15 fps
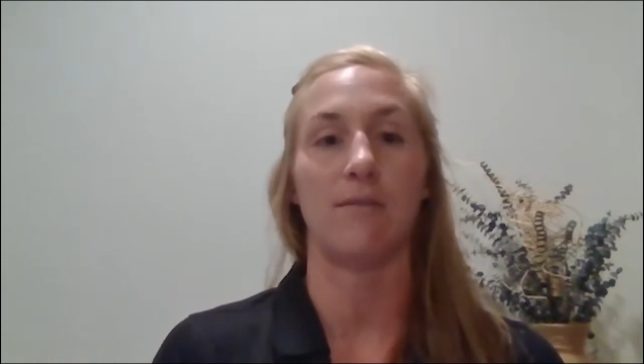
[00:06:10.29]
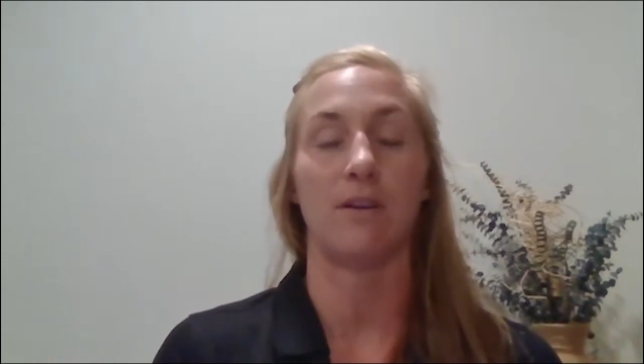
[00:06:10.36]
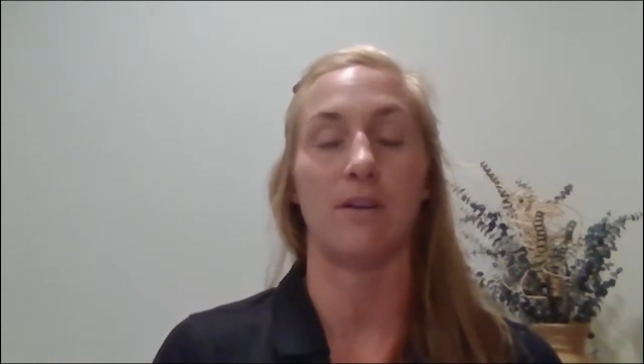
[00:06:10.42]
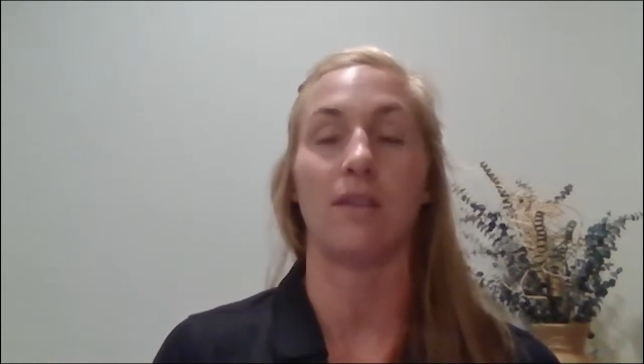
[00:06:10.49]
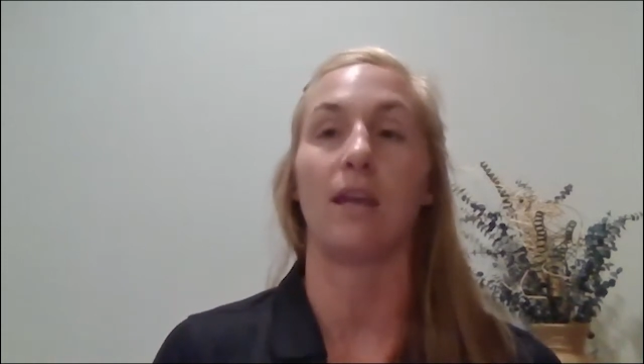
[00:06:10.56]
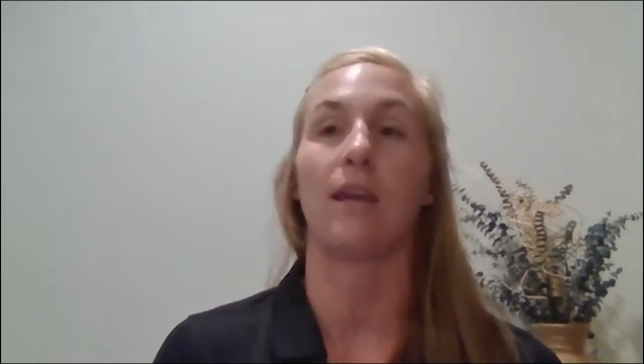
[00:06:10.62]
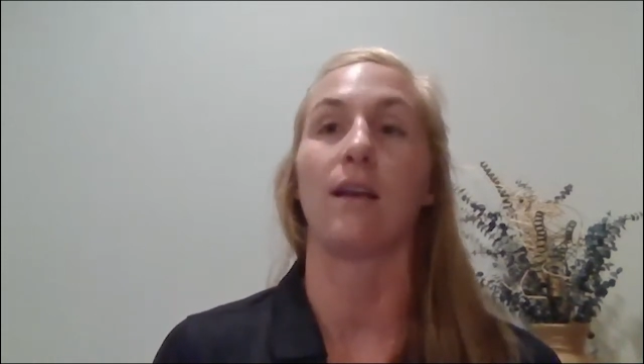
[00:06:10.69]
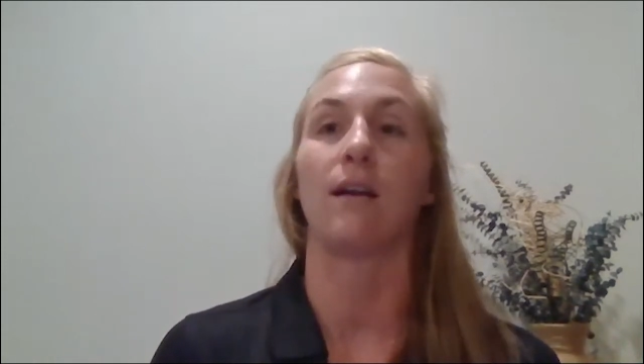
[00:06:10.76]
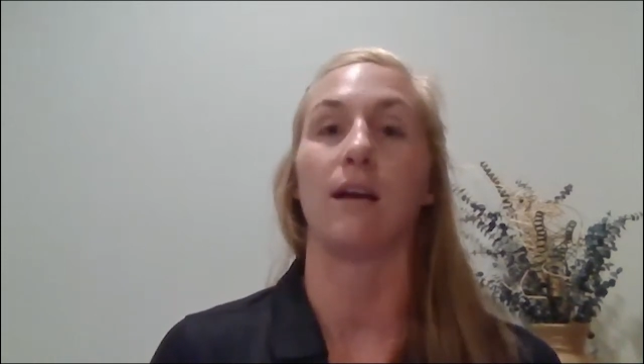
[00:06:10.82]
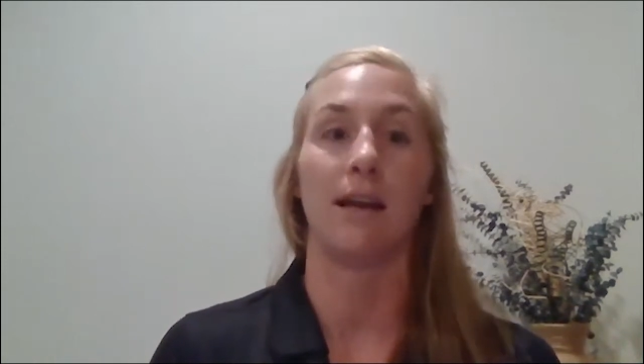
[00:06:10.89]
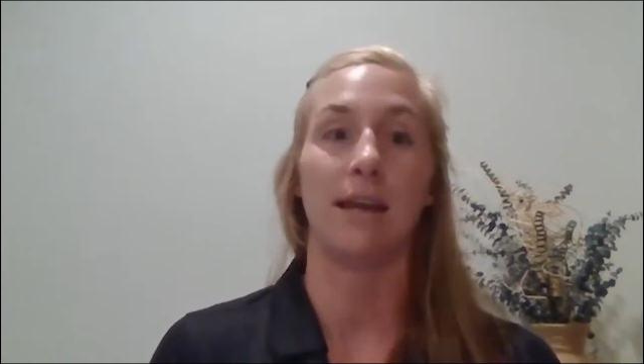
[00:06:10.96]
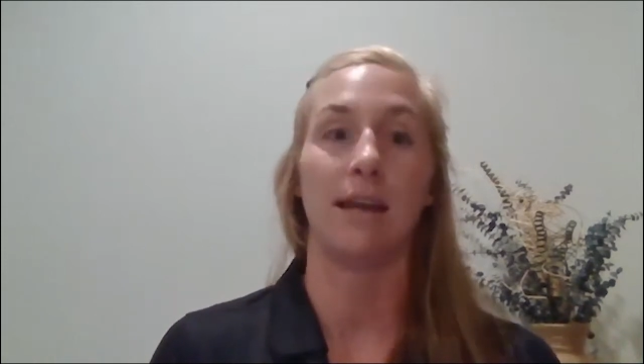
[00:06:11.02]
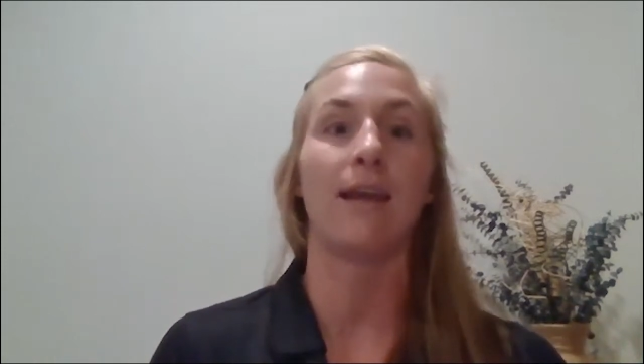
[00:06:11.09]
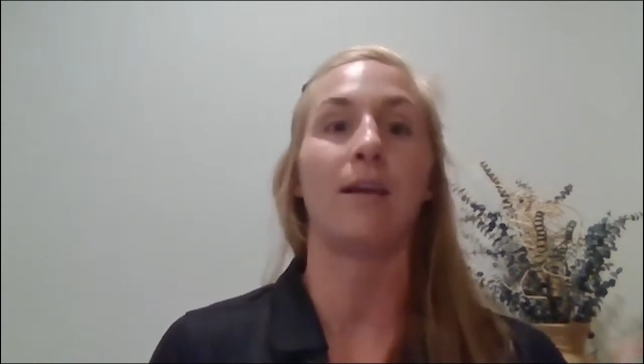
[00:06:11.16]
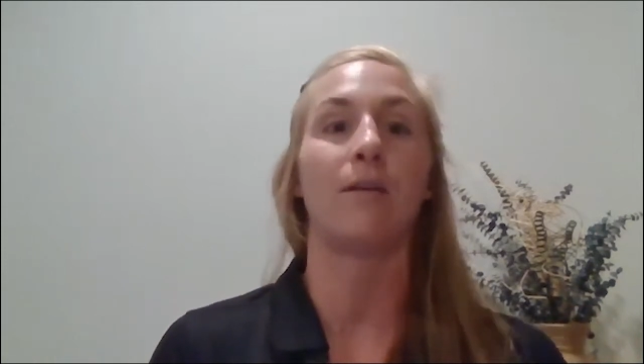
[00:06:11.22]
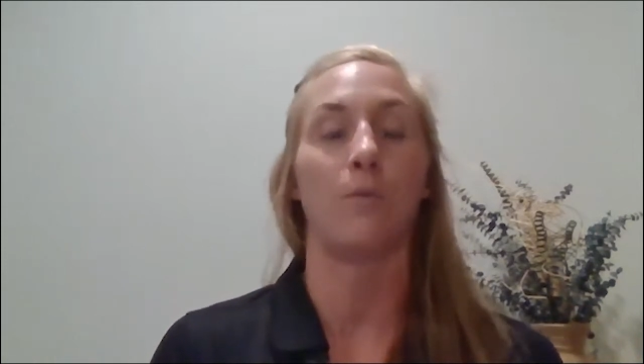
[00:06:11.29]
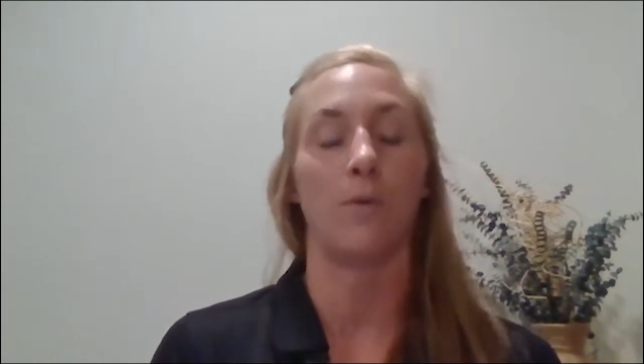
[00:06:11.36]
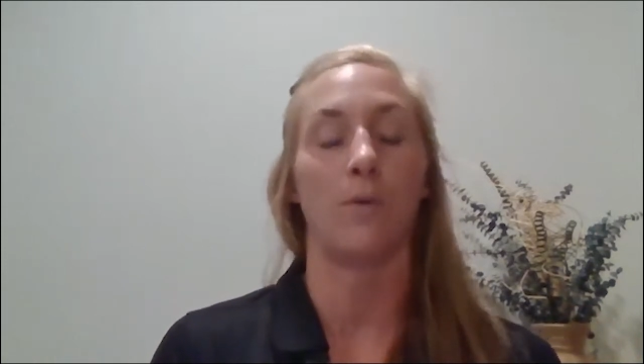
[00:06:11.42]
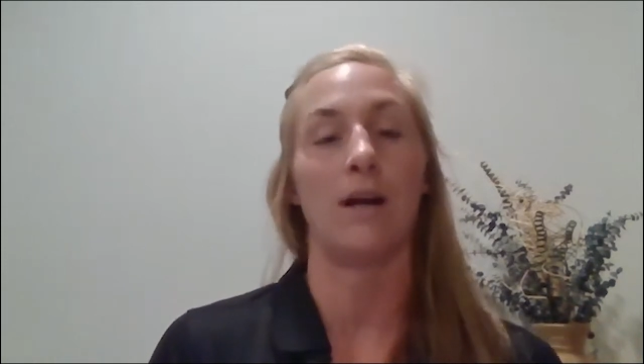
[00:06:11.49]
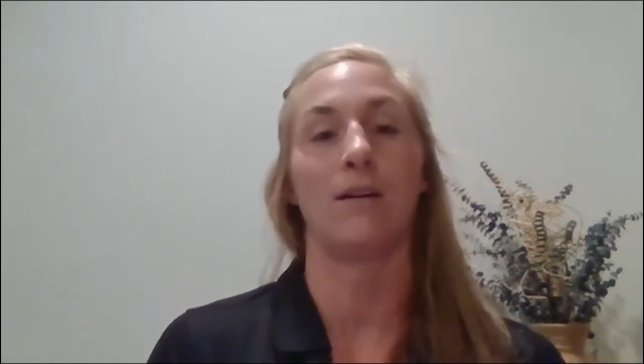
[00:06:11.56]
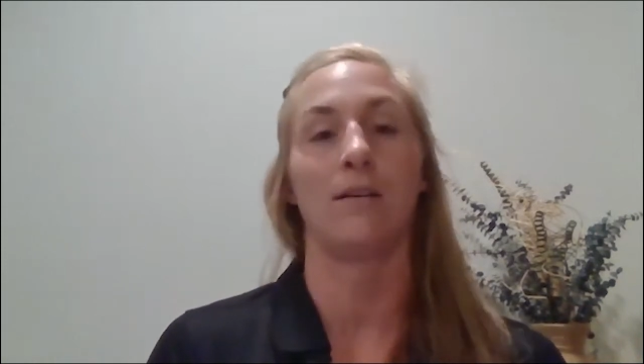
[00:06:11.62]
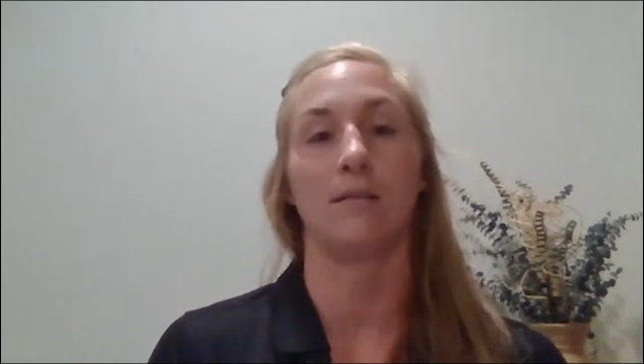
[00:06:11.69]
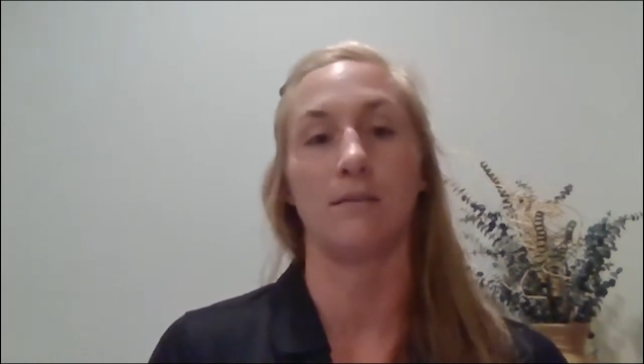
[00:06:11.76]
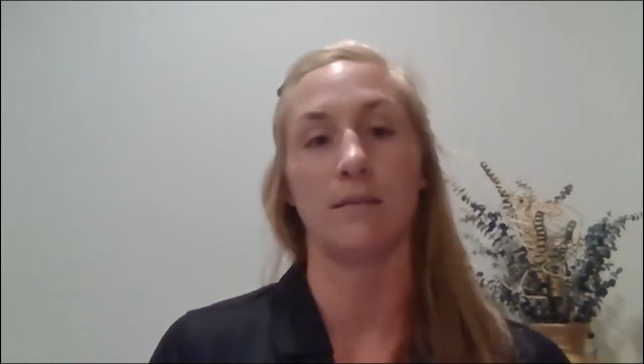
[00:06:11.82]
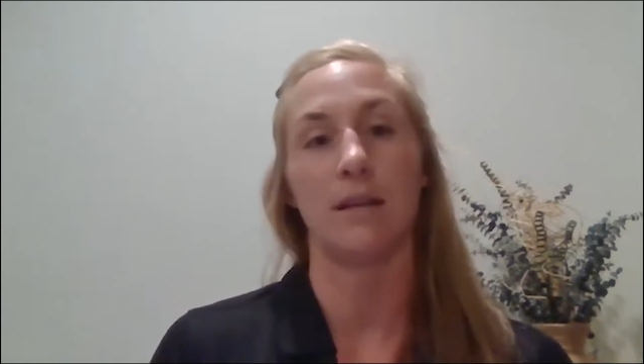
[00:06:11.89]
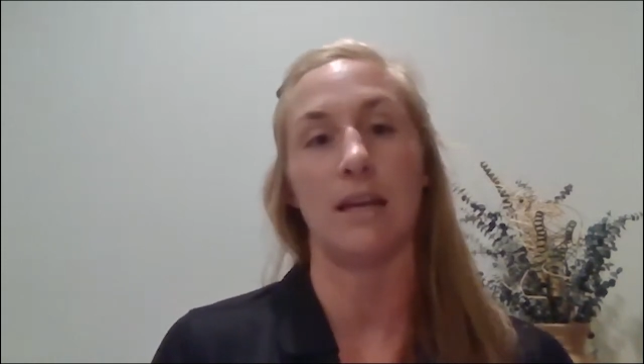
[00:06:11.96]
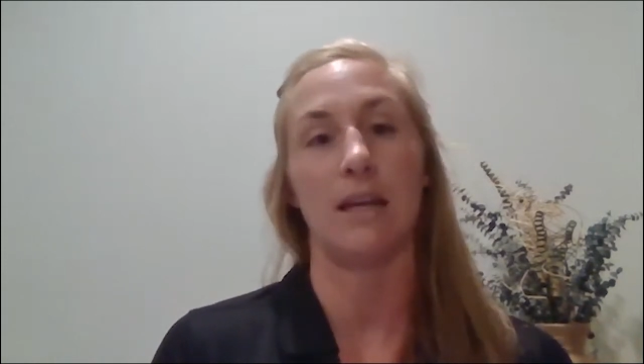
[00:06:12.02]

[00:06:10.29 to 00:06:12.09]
everything again while